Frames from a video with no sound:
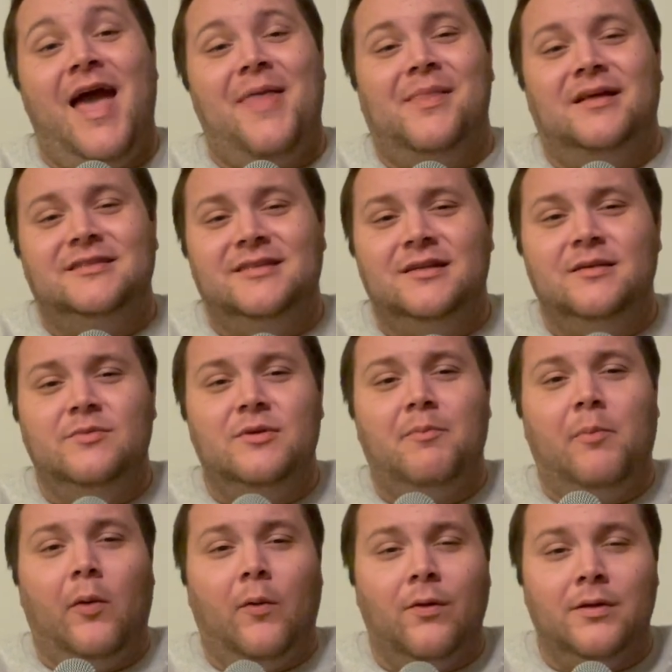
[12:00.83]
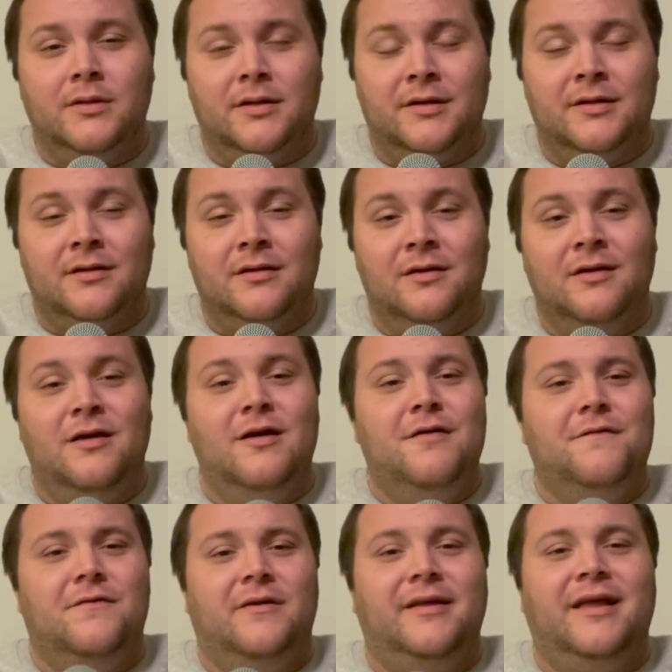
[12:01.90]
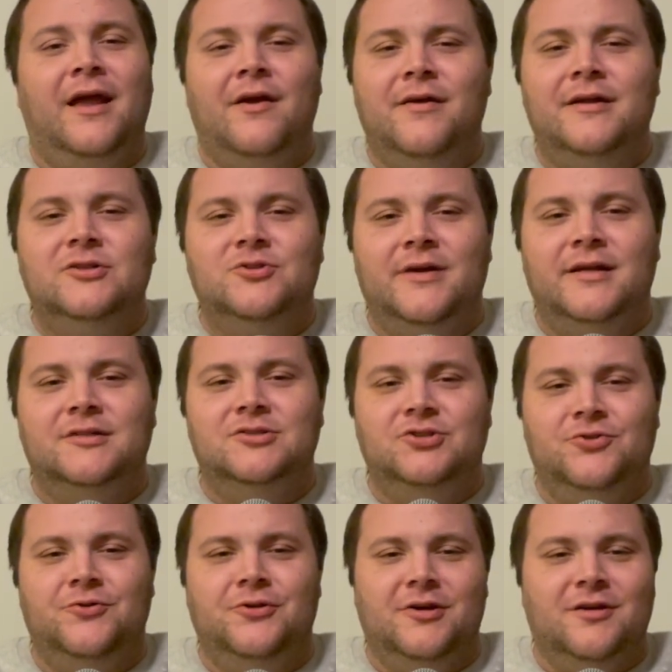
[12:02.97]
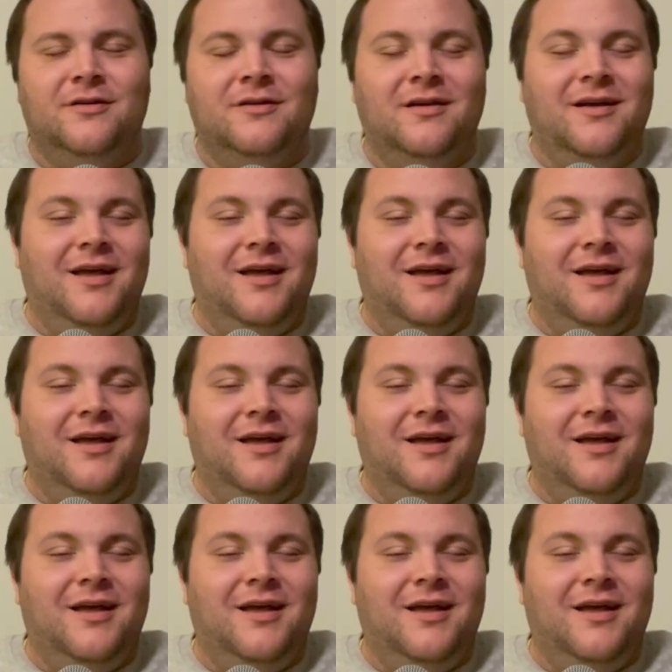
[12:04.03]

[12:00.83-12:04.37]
And they send him to Portland for Gary Trent Jr.